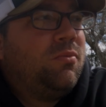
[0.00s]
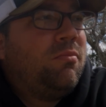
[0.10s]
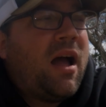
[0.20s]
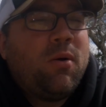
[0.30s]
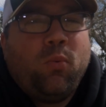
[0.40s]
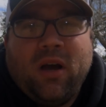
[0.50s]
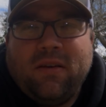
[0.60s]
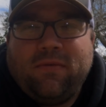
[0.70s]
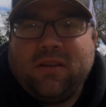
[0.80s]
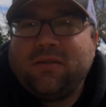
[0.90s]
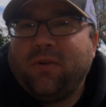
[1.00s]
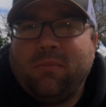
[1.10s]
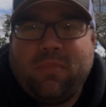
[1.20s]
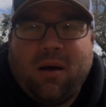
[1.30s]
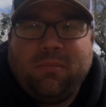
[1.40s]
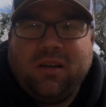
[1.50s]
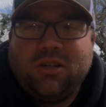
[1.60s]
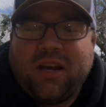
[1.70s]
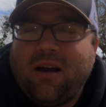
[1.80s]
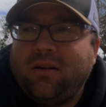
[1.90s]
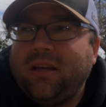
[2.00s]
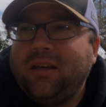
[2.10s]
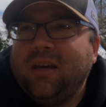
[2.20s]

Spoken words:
my wife is from Palm Beach County.